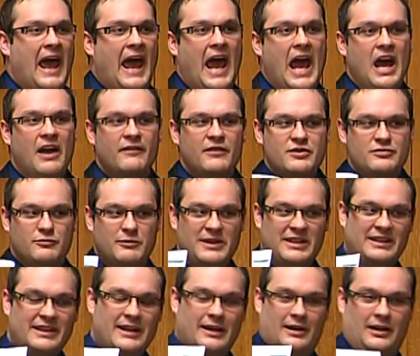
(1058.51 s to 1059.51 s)
Average
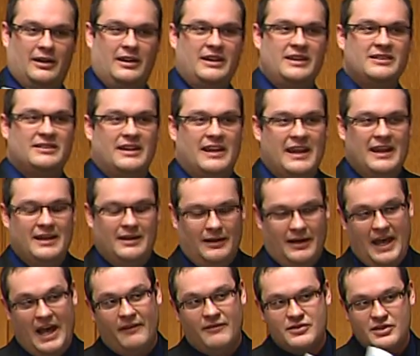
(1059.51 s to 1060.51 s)
weekly earnings,
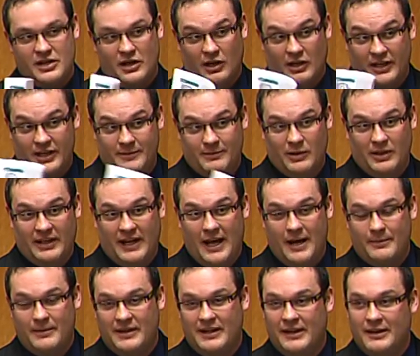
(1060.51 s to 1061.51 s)
average earnings per capita